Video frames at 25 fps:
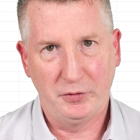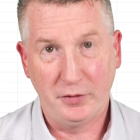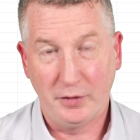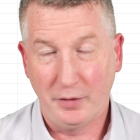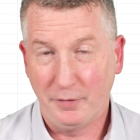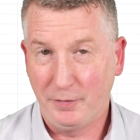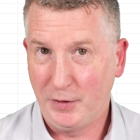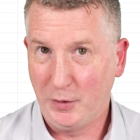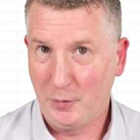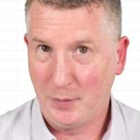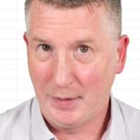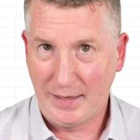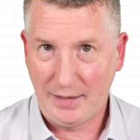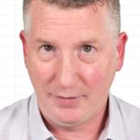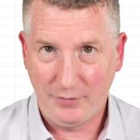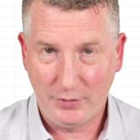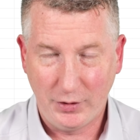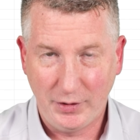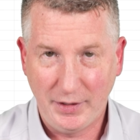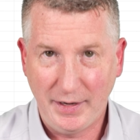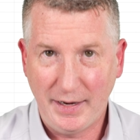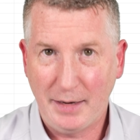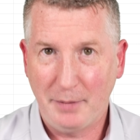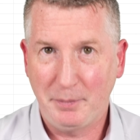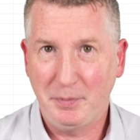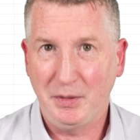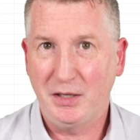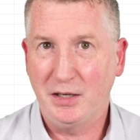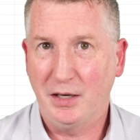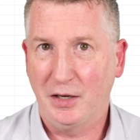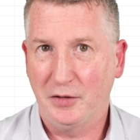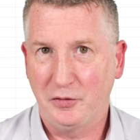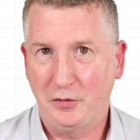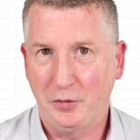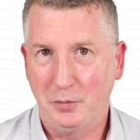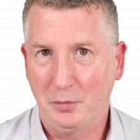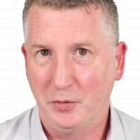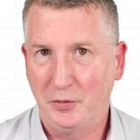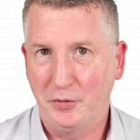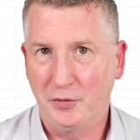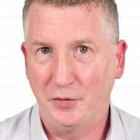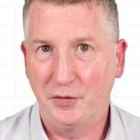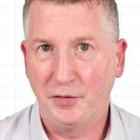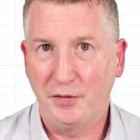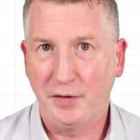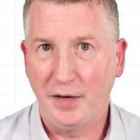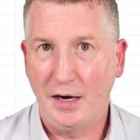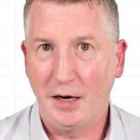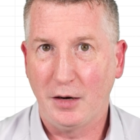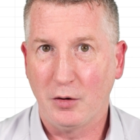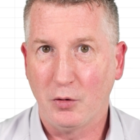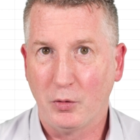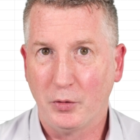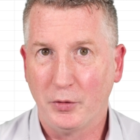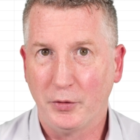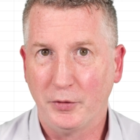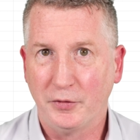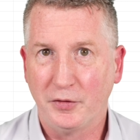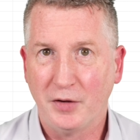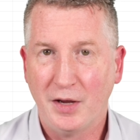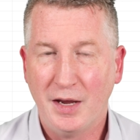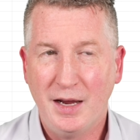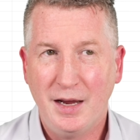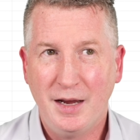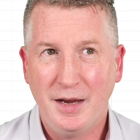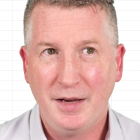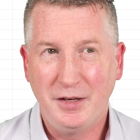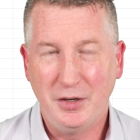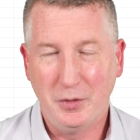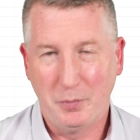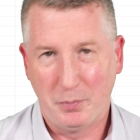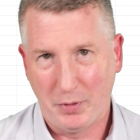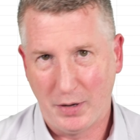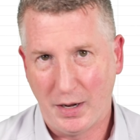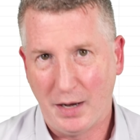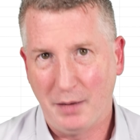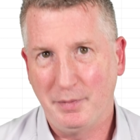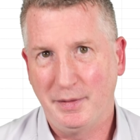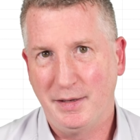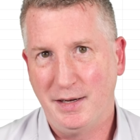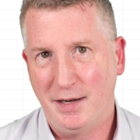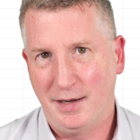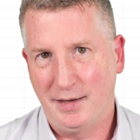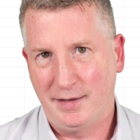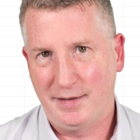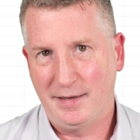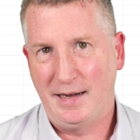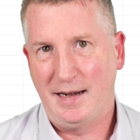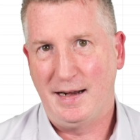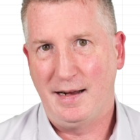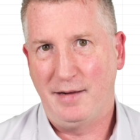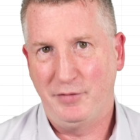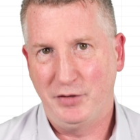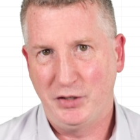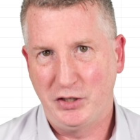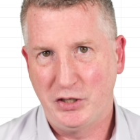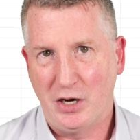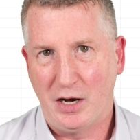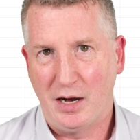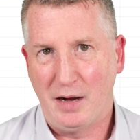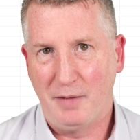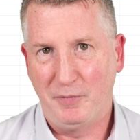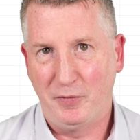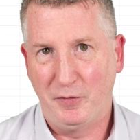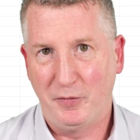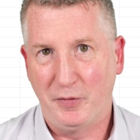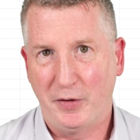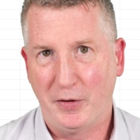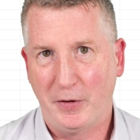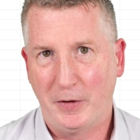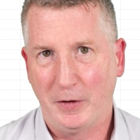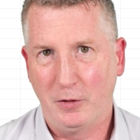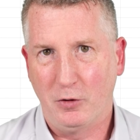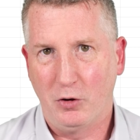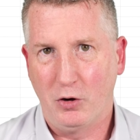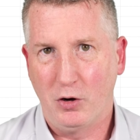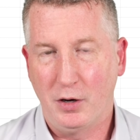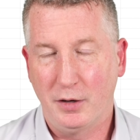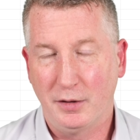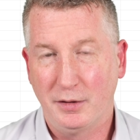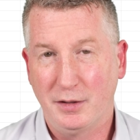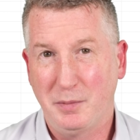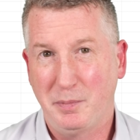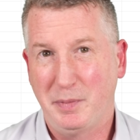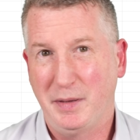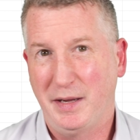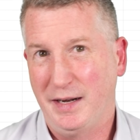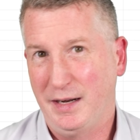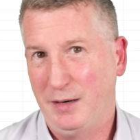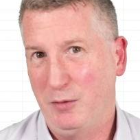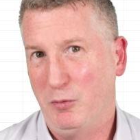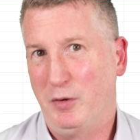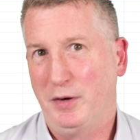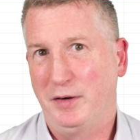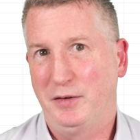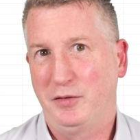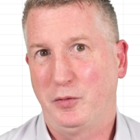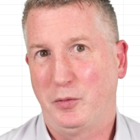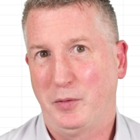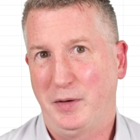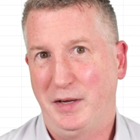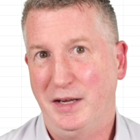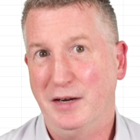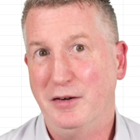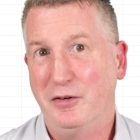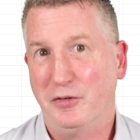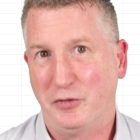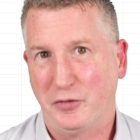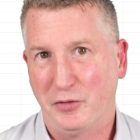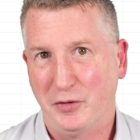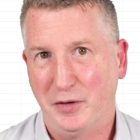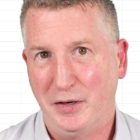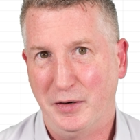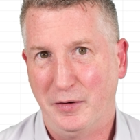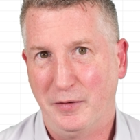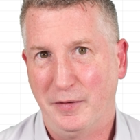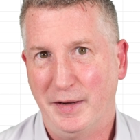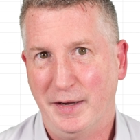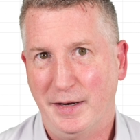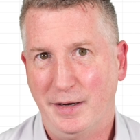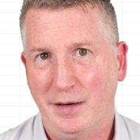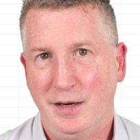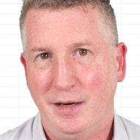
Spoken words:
And if you have unhappy customers and stakeholders, you're probably not going to have a job for very long, depending what sort of industry you're in.